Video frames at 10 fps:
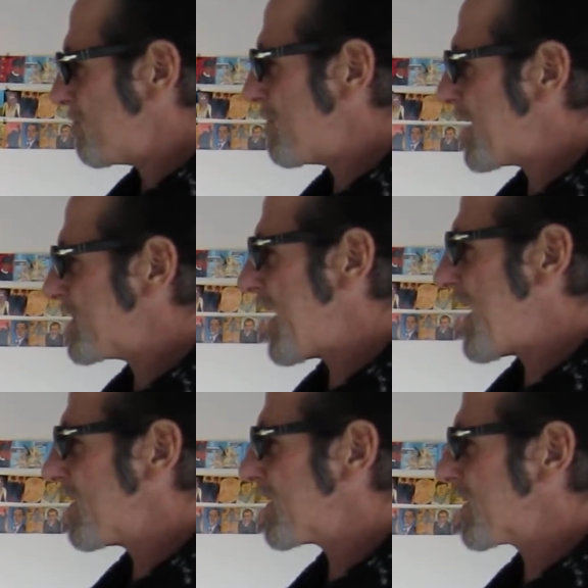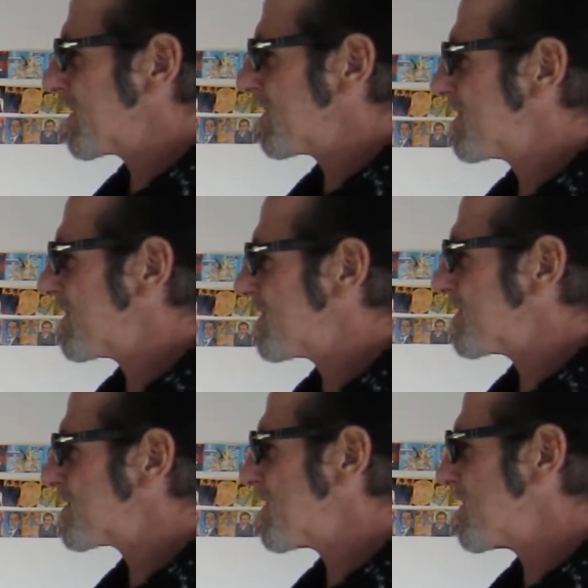mentality in
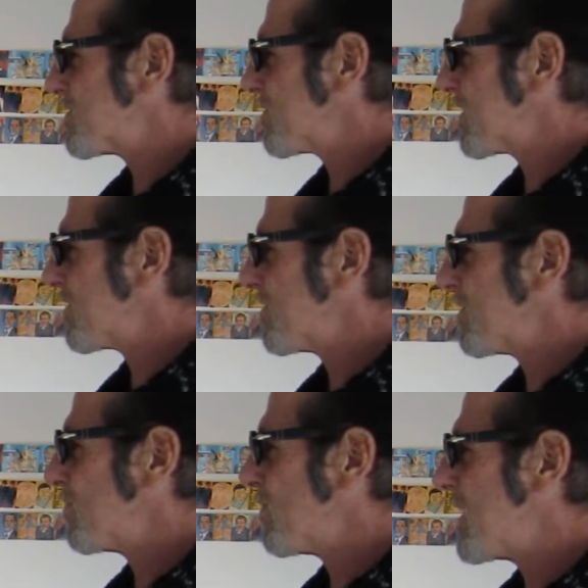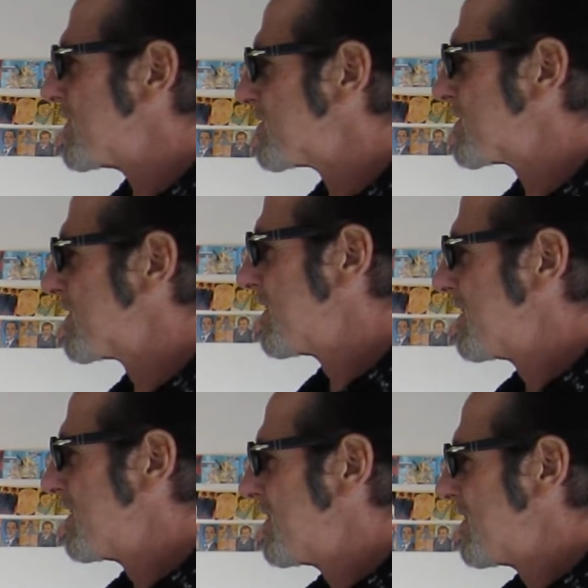this country, or in the West,
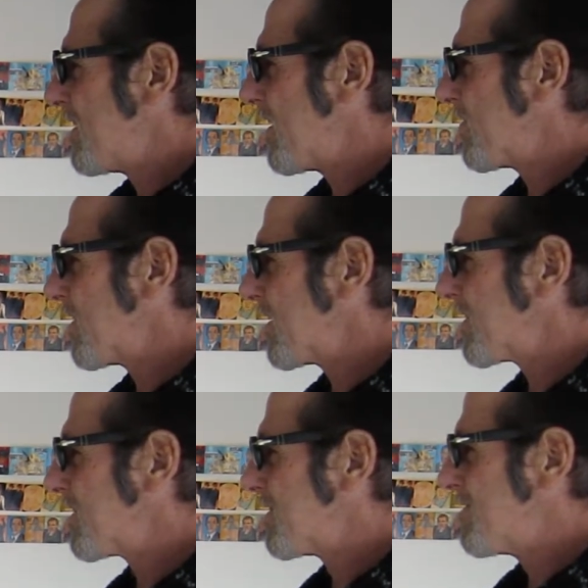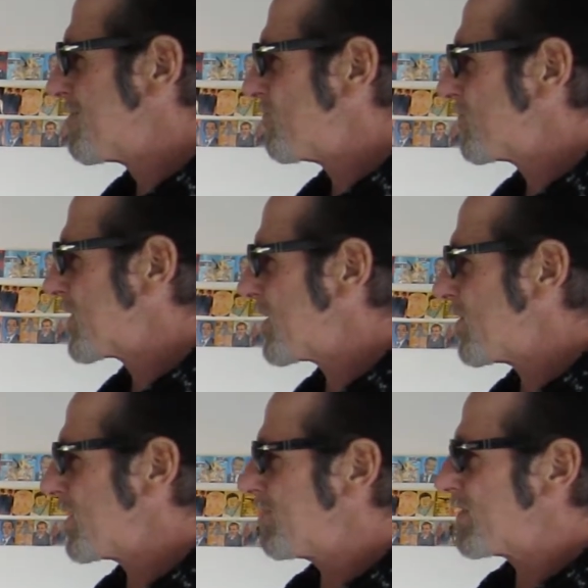I think. You know,
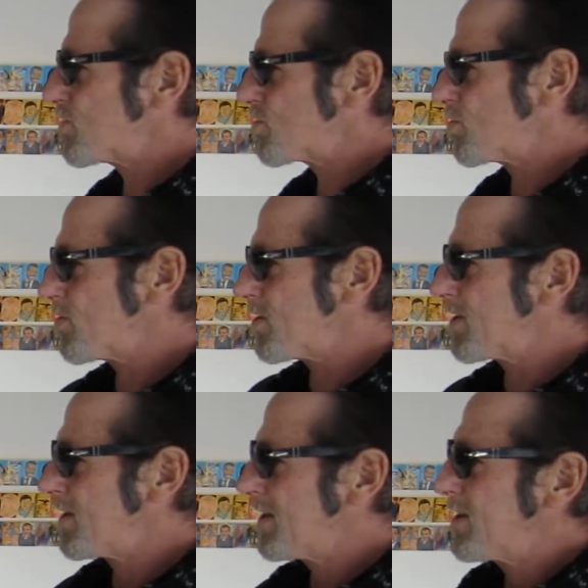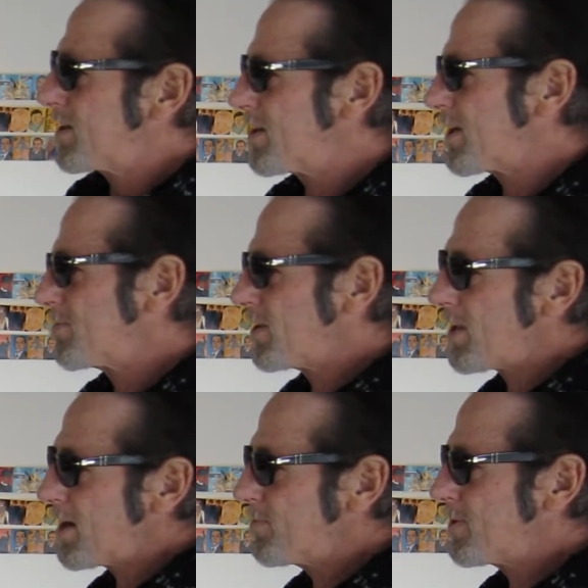and even short, you know, like, well, a
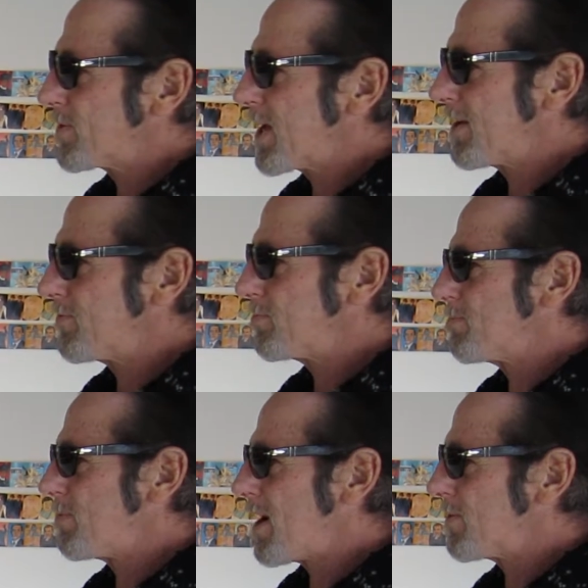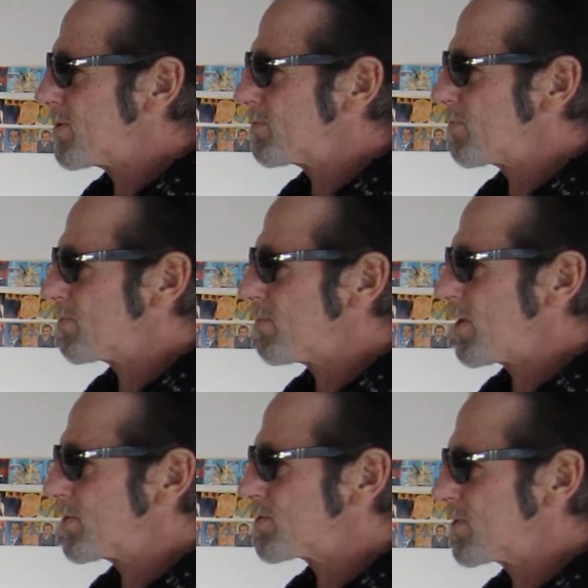lot of people can't even bothered with
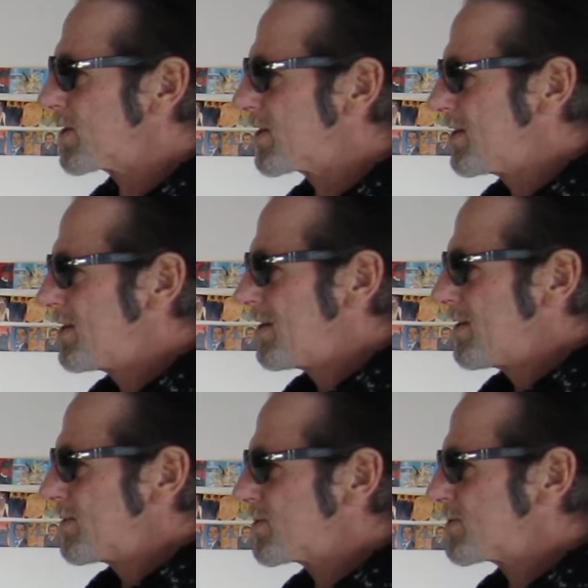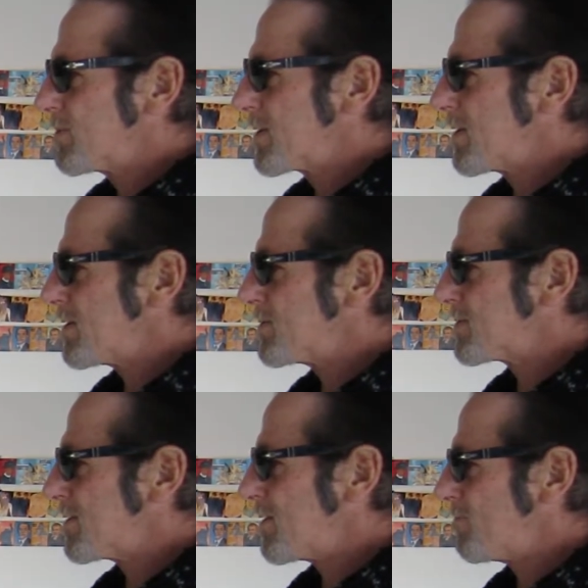poetry just
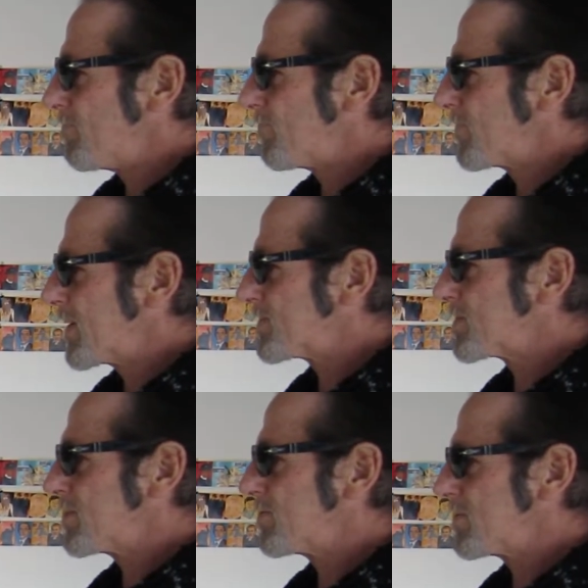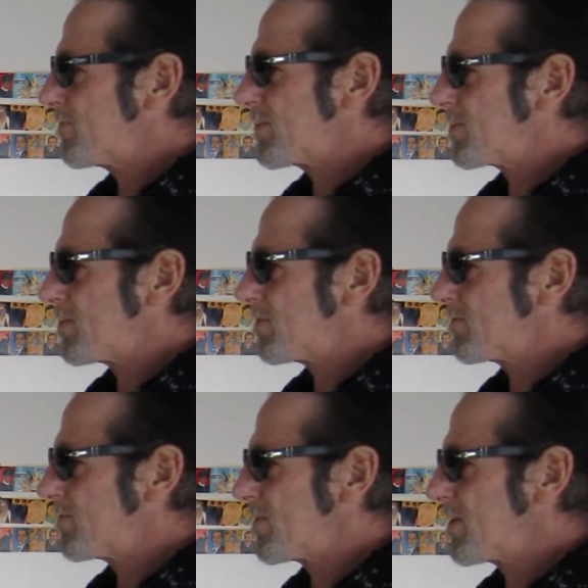because it's too difficult
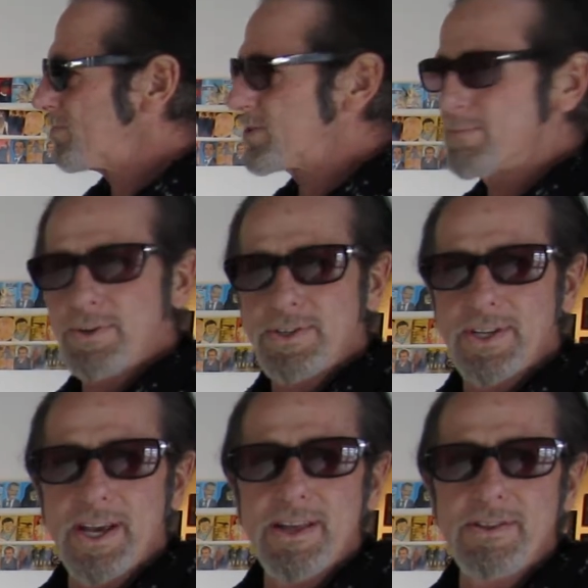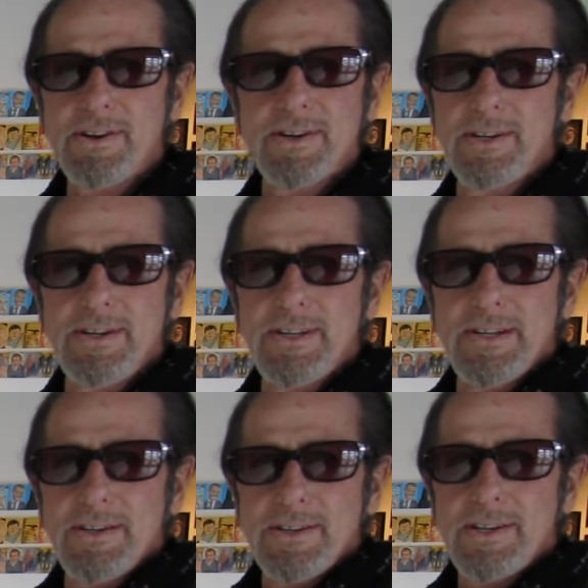for them to put together,
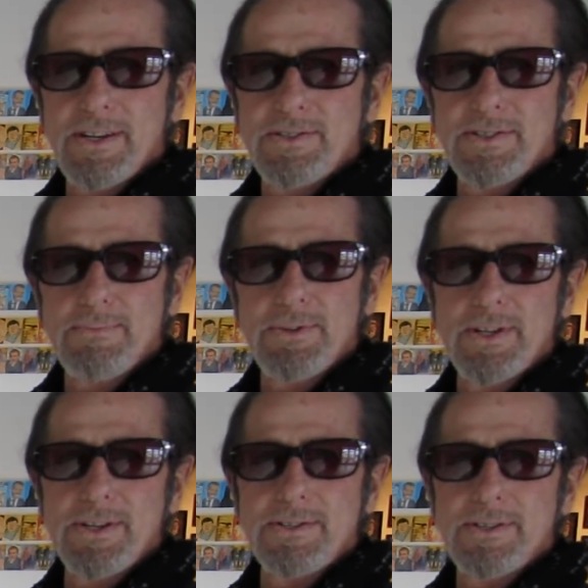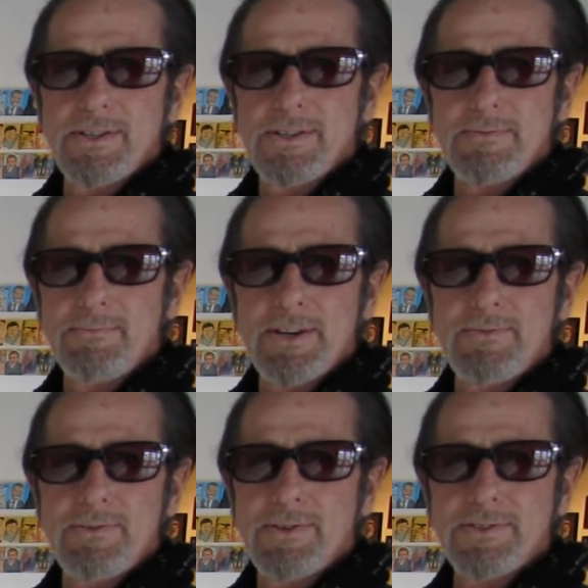you know, similes and
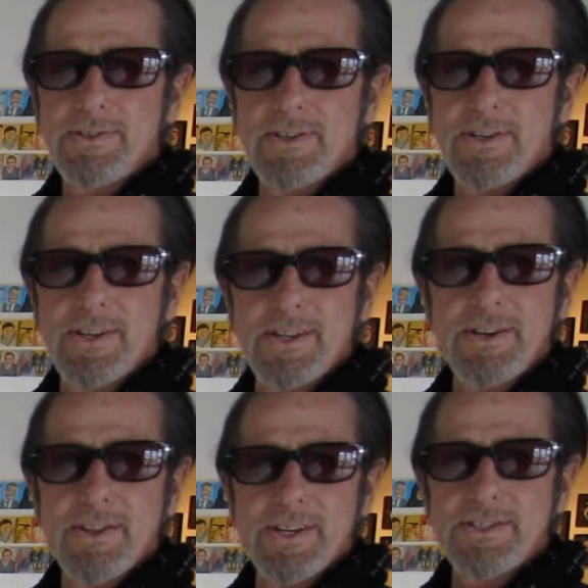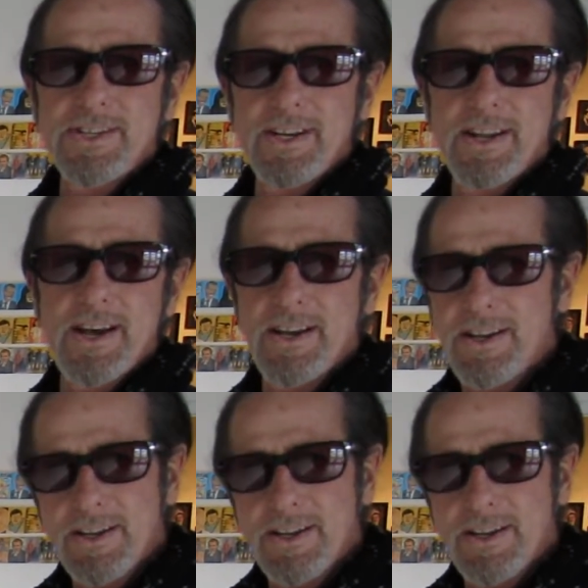metaphors, and, you know, they just cannot,